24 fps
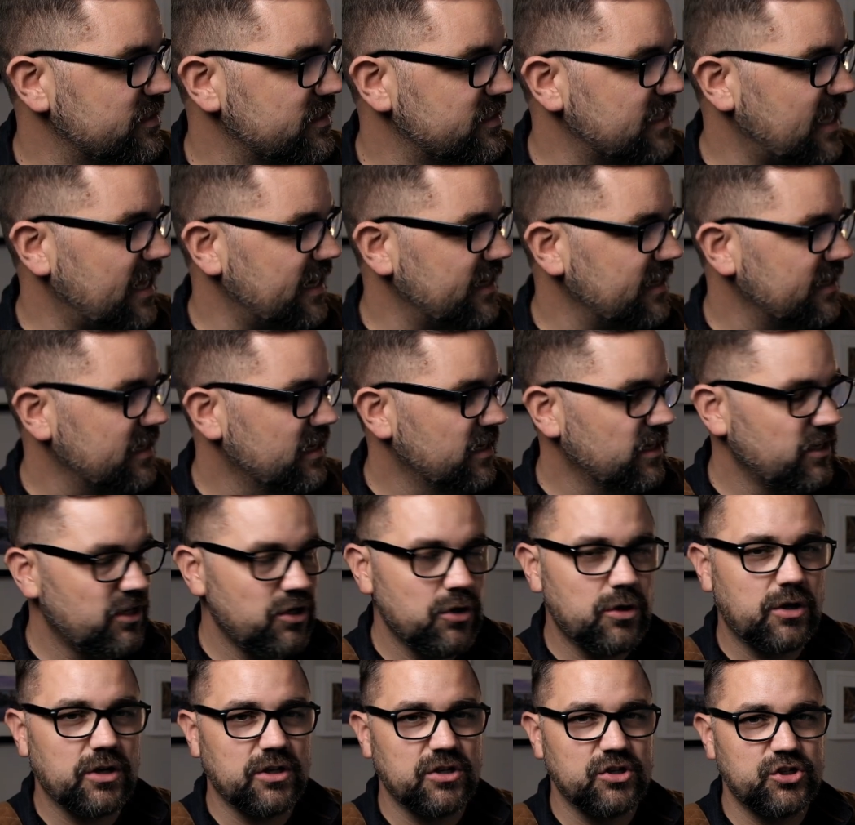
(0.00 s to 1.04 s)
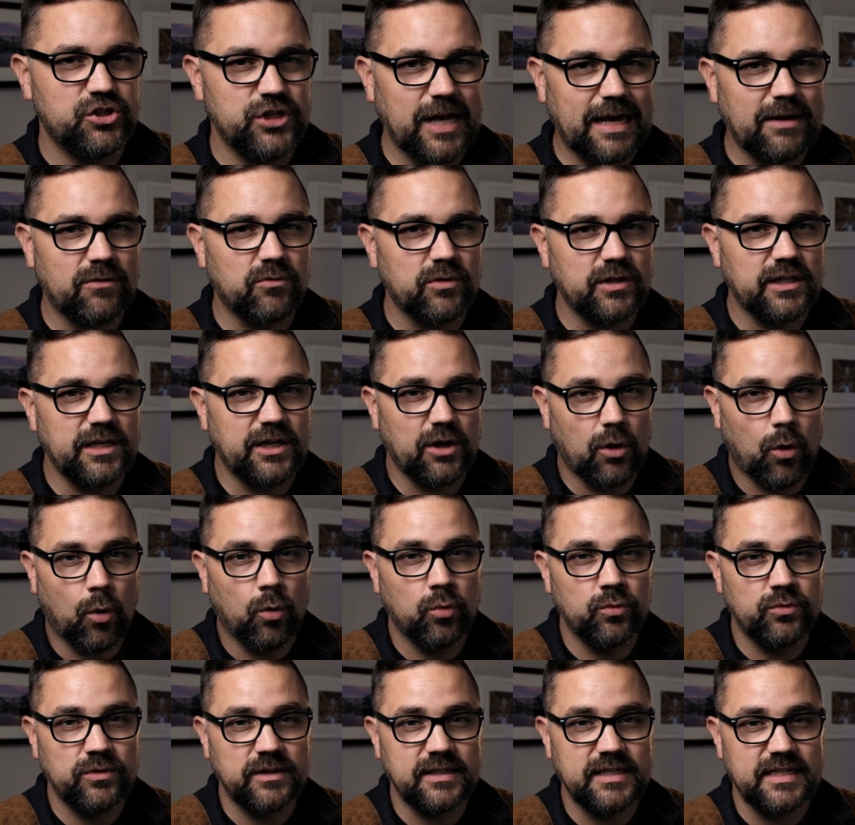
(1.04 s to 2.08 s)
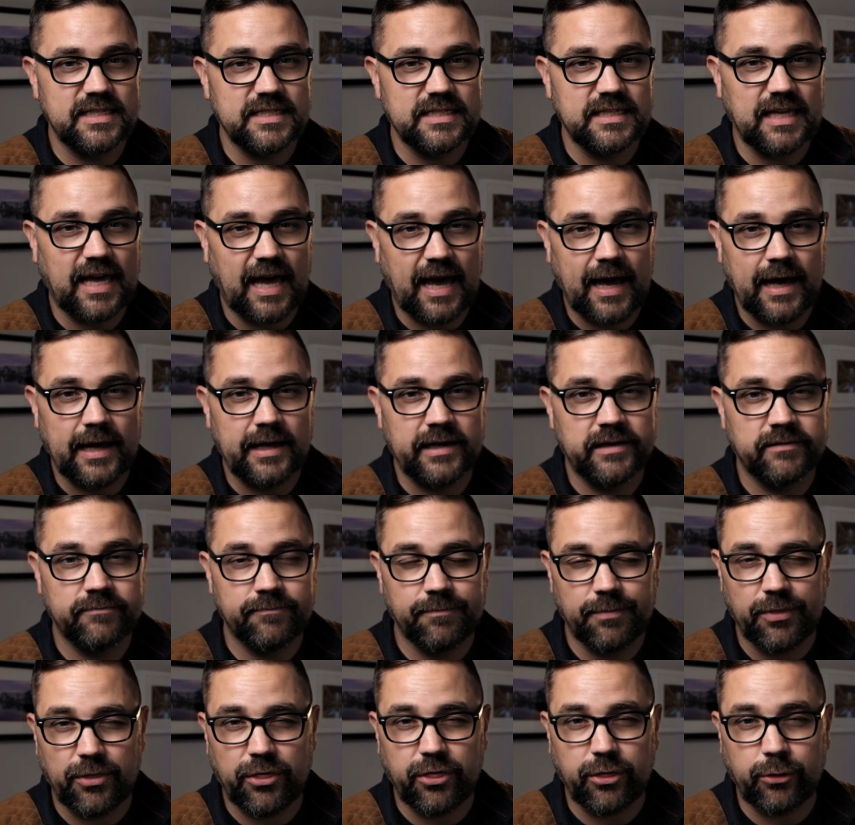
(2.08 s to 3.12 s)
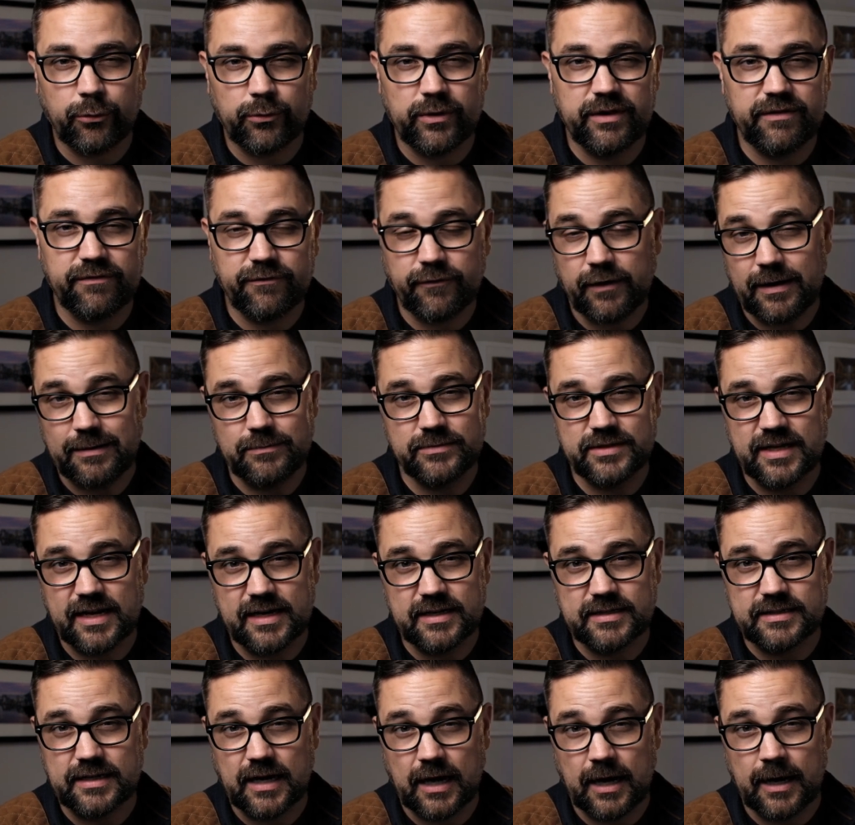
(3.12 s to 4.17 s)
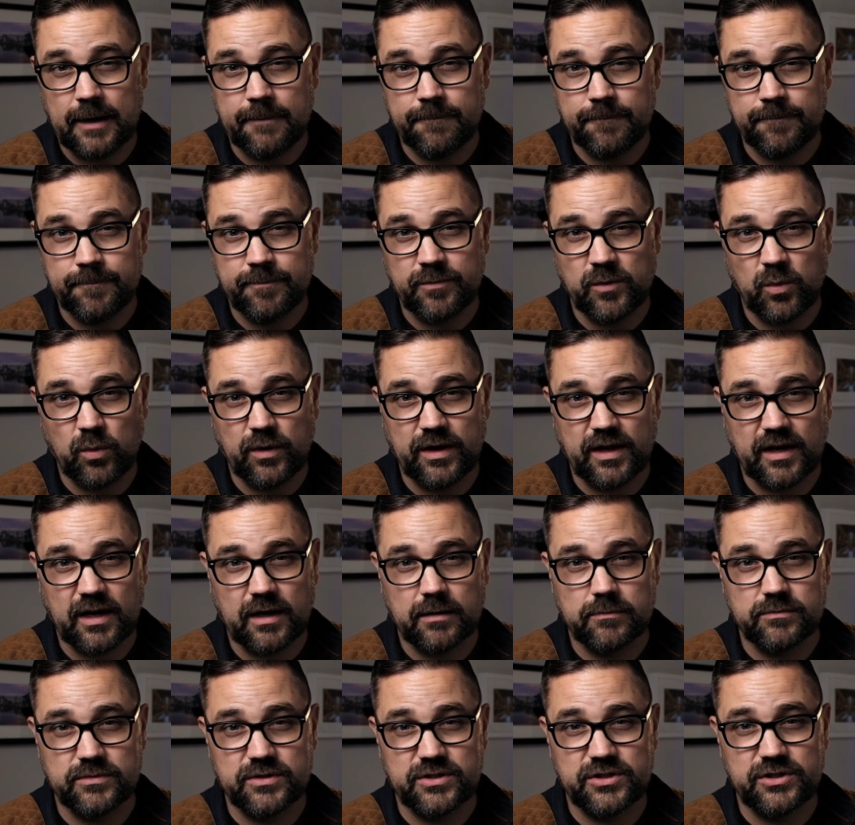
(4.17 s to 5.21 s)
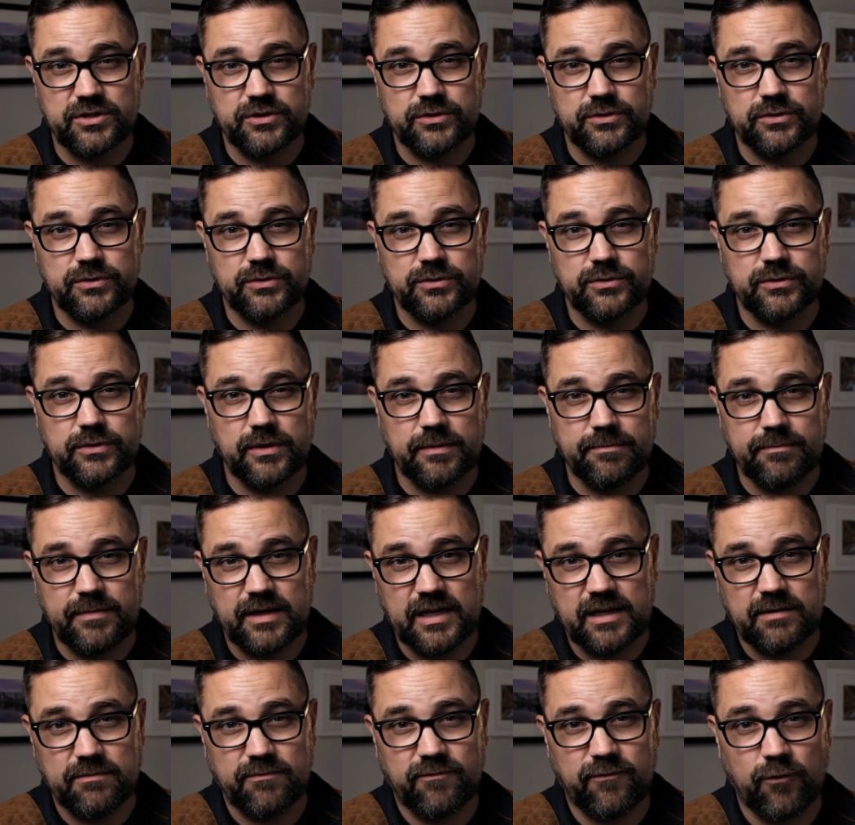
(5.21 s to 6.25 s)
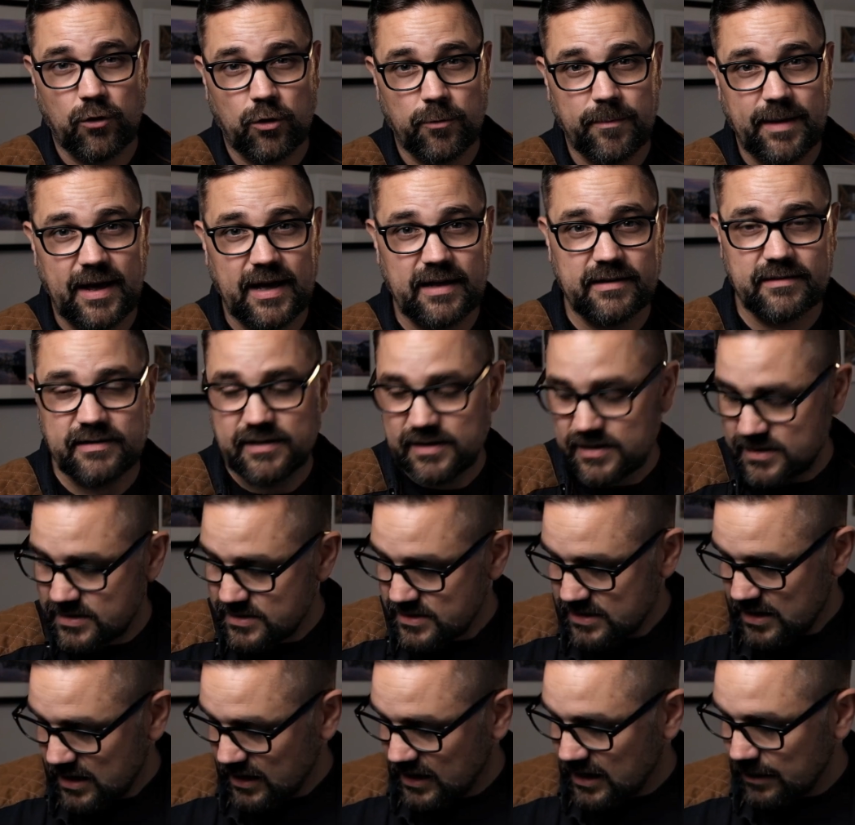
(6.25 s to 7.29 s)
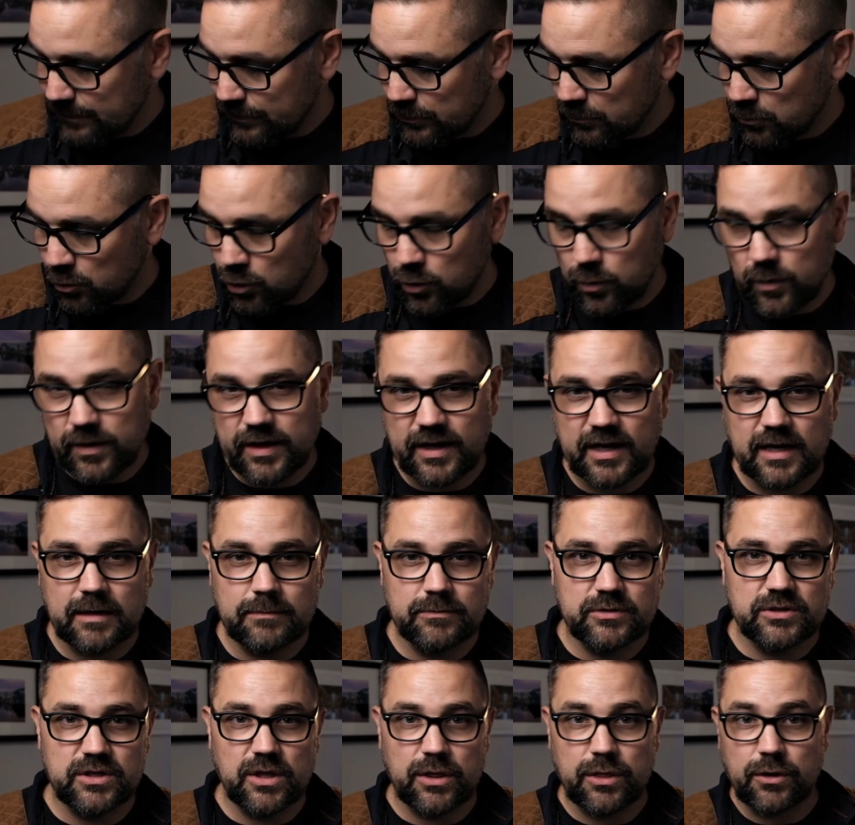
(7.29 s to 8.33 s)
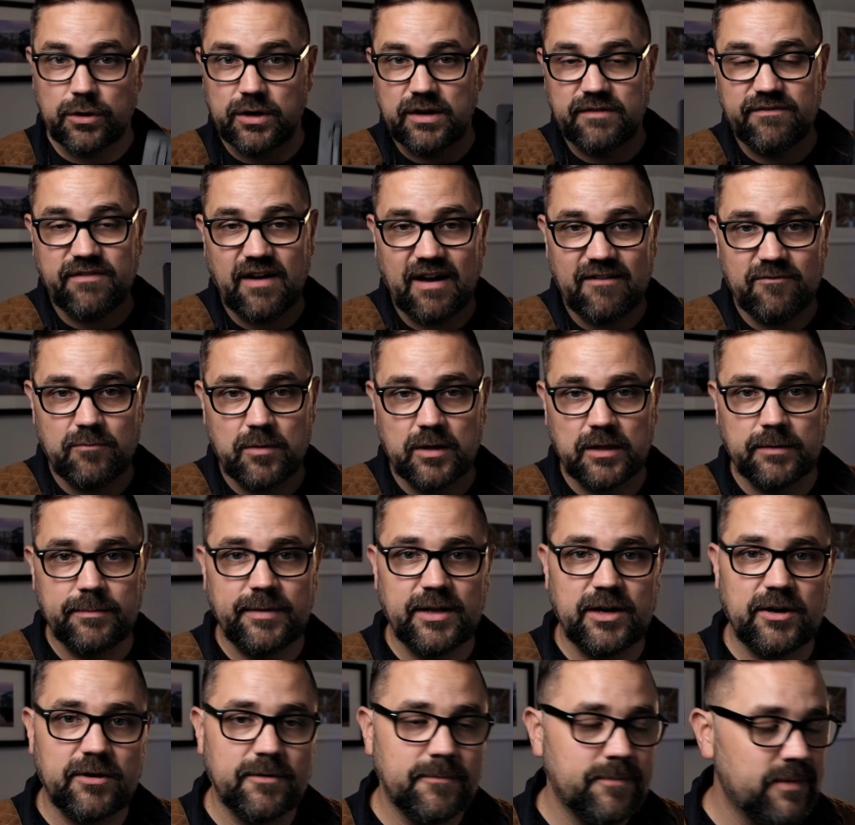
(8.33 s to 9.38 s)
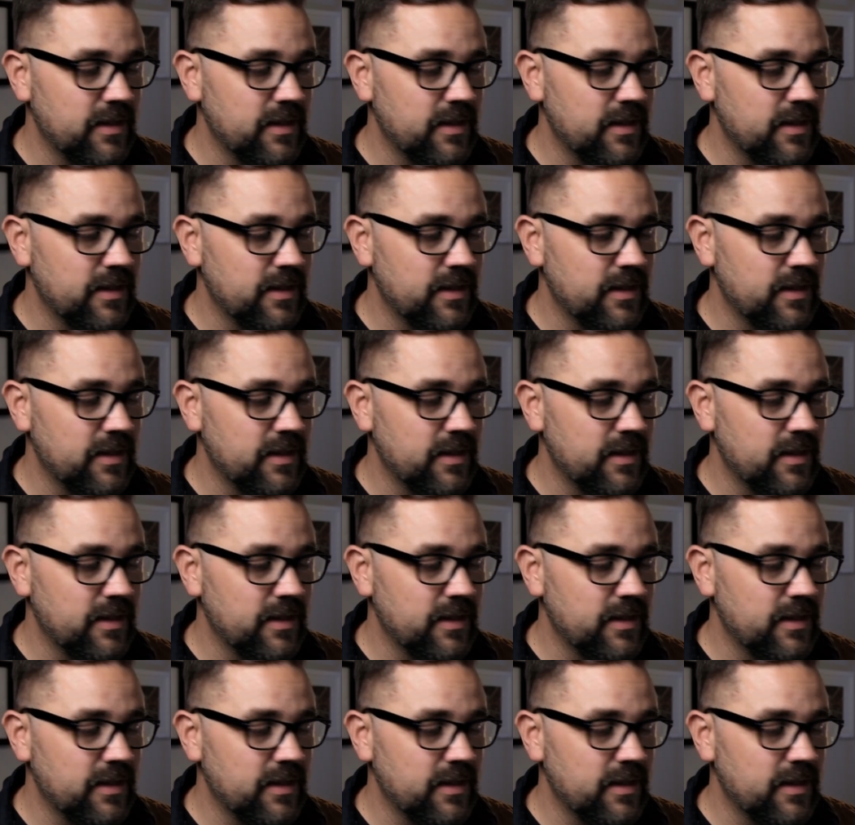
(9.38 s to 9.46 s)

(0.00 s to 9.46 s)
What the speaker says: that you can generally only scan 3 frames at a time when it comes to medium format. A couple more when it comes to 35mm,